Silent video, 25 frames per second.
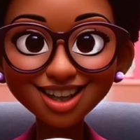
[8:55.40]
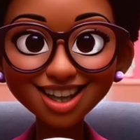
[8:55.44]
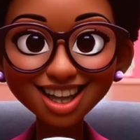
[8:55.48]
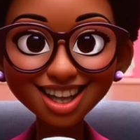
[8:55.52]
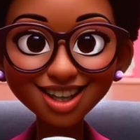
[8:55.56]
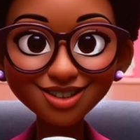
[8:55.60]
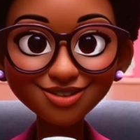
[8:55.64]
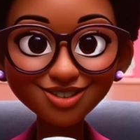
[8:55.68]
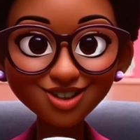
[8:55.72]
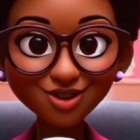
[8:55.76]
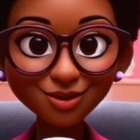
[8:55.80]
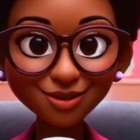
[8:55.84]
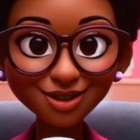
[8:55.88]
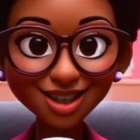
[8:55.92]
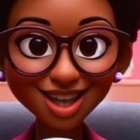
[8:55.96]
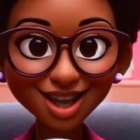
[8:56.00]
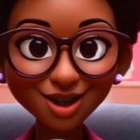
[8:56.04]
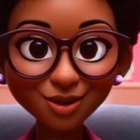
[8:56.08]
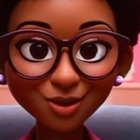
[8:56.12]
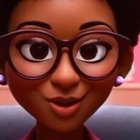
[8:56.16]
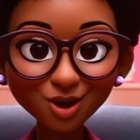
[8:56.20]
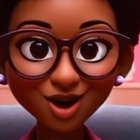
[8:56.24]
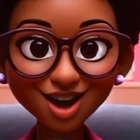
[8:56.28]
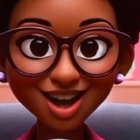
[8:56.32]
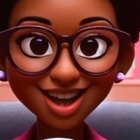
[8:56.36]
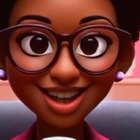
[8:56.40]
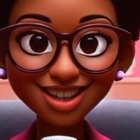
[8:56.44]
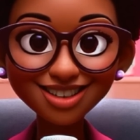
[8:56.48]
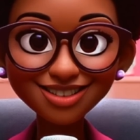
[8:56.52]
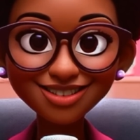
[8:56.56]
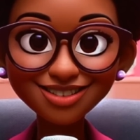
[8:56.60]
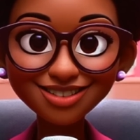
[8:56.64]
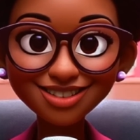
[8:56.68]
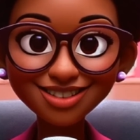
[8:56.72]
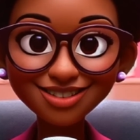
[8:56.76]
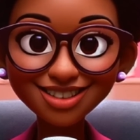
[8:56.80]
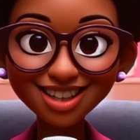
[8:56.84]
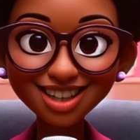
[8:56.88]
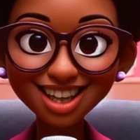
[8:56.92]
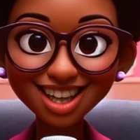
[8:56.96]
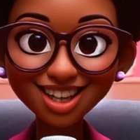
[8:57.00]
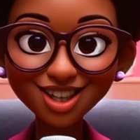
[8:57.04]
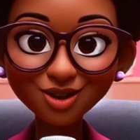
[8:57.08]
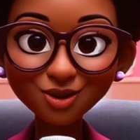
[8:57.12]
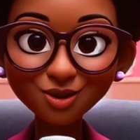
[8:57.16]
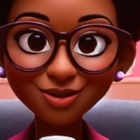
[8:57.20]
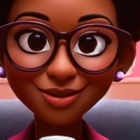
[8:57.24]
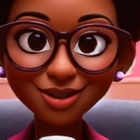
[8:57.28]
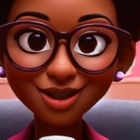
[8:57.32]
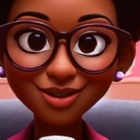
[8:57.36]
If you become wise,
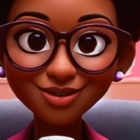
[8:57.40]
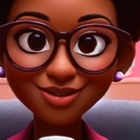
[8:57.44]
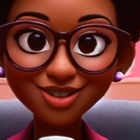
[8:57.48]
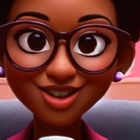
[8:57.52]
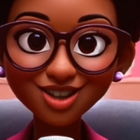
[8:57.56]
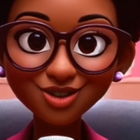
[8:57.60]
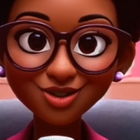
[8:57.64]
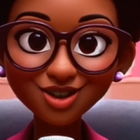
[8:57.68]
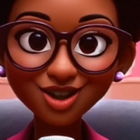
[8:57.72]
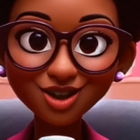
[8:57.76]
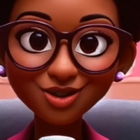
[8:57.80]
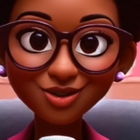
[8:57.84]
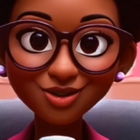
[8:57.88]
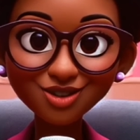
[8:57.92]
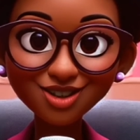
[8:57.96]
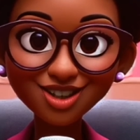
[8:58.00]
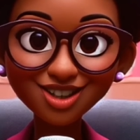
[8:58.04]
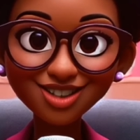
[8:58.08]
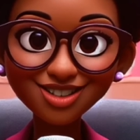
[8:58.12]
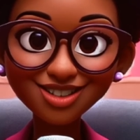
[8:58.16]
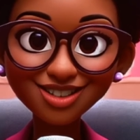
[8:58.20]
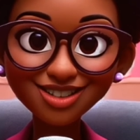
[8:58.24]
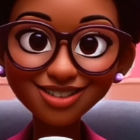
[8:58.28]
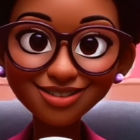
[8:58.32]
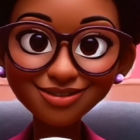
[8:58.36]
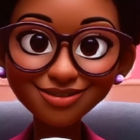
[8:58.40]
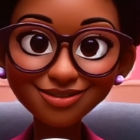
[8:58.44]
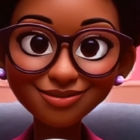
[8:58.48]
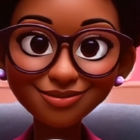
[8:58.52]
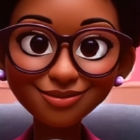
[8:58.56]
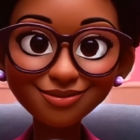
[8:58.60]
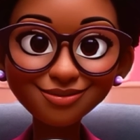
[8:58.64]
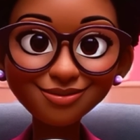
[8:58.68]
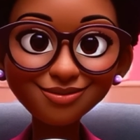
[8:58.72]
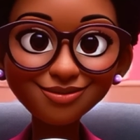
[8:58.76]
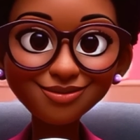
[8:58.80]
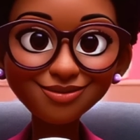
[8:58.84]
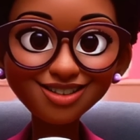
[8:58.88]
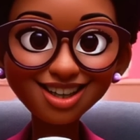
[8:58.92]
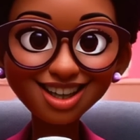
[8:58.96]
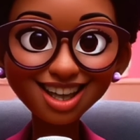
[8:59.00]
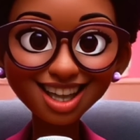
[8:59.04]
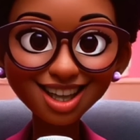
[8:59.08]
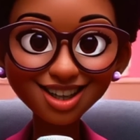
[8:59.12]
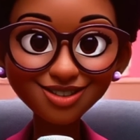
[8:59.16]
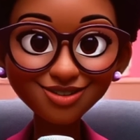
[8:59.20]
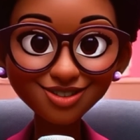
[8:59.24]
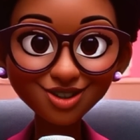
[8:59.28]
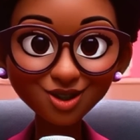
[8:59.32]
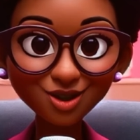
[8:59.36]
it will be for your own good.
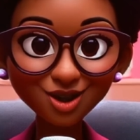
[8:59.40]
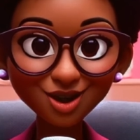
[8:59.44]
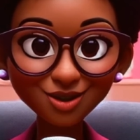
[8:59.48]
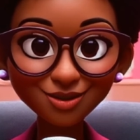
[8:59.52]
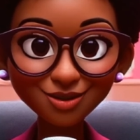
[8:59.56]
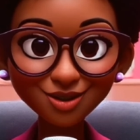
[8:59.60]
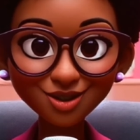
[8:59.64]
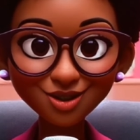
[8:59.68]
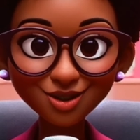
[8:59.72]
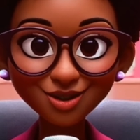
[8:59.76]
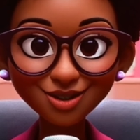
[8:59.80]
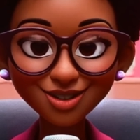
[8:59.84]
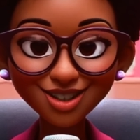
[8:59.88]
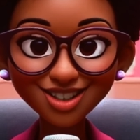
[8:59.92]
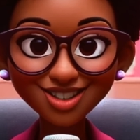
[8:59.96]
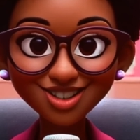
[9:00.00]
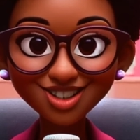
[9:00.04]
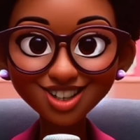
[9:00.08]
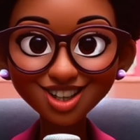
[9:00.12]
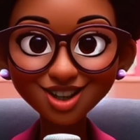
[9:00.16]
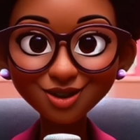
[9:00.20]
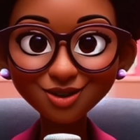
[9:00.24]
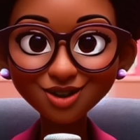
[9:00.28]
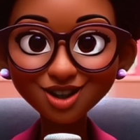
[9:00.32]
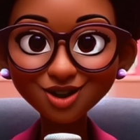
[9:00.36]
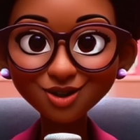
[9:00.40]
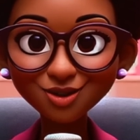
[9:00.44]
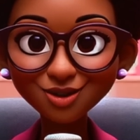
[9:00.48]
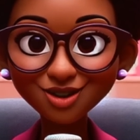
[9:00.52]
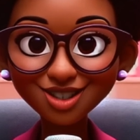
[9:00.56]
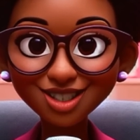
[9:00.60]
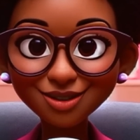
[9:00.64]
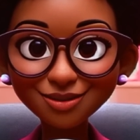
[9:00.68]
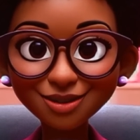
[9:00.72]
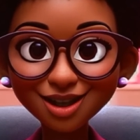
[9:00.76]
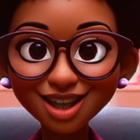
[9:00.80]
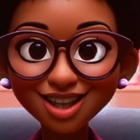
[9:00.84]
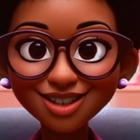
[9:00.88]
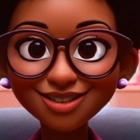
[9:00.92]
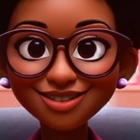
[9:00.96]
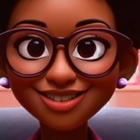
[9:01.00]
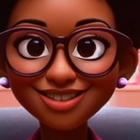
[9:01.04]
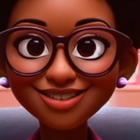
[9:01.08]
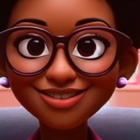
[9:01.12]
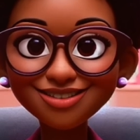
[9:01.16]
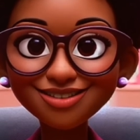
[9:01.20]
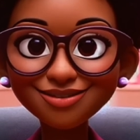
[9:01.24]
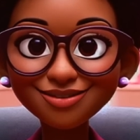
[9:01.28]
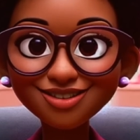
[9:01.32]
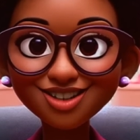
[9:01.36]
If you are rude and show no respect,
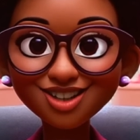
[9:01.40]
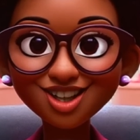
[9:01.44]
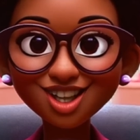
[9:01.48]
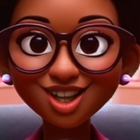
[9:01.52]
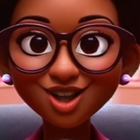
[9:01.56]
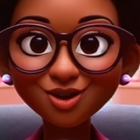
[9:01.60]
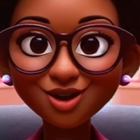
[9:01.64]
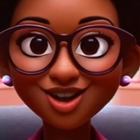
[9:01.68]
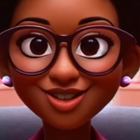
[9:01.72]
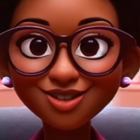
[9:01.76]
you